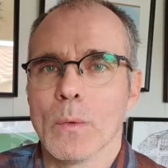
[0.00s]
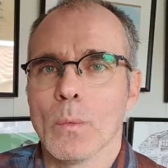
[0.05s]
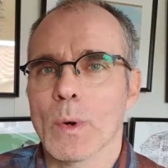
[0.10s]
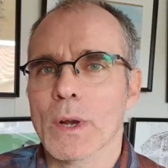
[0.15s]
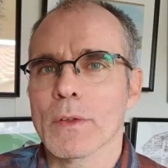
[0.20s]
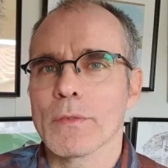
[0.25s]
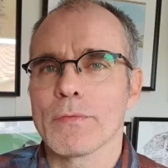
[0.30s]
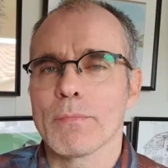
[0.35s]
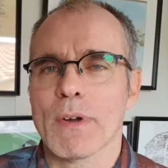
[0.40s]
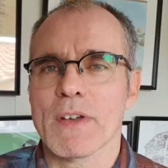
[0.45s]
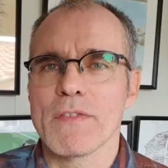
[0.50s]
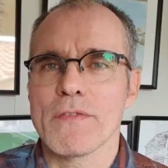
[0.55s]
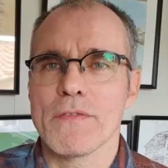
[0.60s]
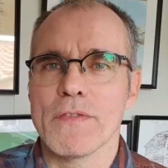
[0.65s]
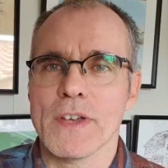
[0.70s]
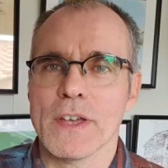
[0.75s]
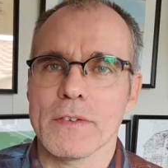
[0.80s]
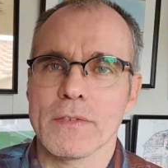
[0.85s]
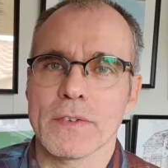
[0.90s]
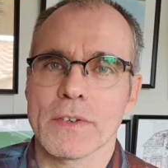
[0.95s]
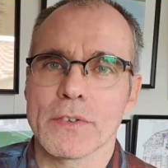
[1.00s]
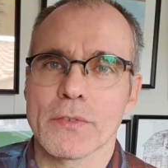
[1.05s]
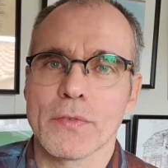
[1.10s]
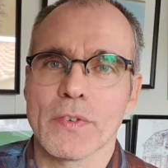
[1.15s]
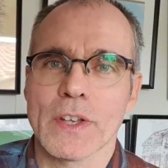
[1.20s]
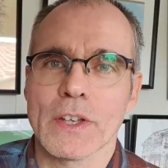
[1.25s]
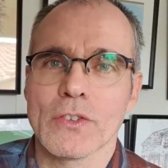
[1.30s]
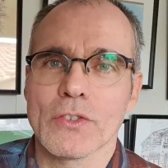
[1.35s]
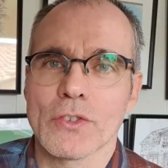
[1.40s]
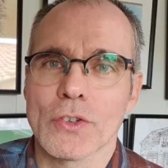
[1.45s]
One of my favorite
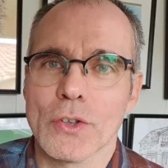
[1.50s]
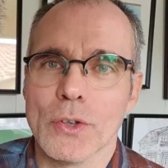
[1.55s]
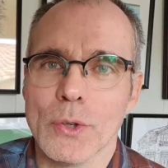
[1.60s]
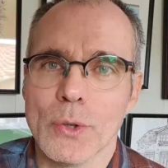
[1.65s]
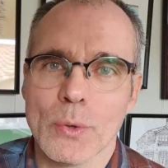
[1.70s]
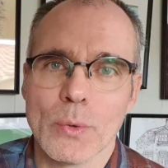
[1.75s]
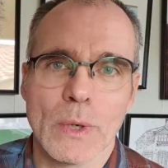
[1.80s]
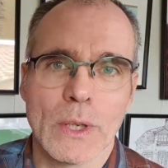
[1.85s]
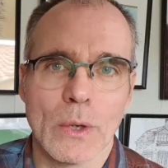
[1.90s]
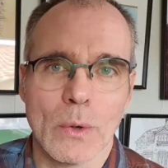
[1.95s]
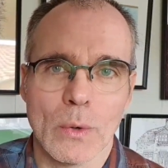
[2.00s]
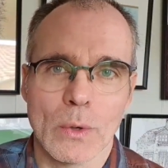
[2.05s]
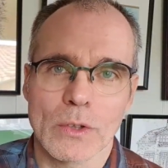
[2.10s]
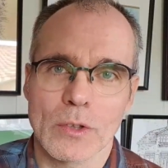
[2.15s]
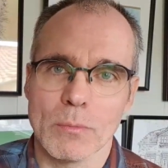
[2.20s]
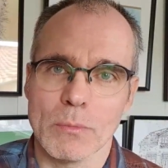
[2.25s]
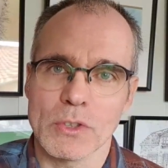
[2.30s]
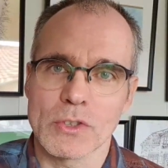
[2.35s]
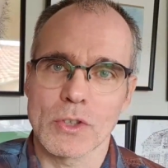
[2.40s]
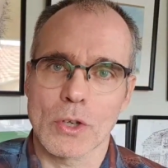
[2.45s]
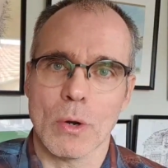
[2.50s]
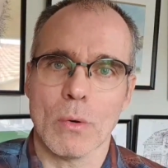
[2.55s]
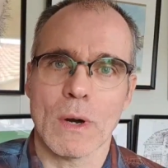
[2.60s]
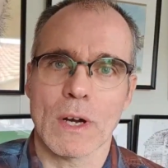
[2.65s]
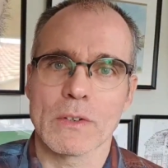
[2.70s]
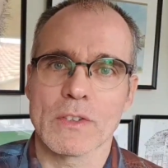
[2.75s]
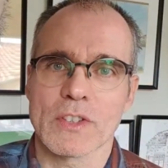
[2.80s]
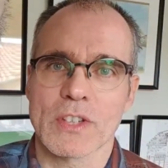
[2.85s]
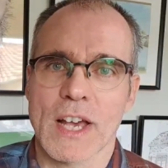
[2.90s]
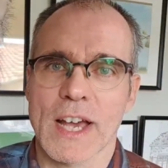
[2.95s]
things to do in autumn is go
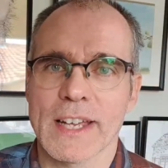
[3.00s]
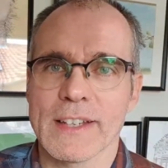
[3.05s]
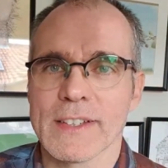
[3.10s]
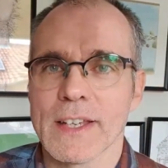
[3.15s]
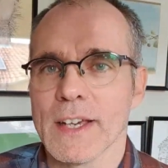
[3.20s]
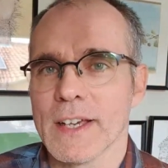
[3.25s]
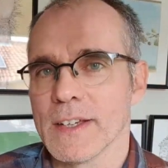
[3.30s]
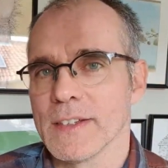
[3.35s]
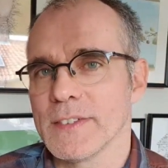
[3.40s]
outside,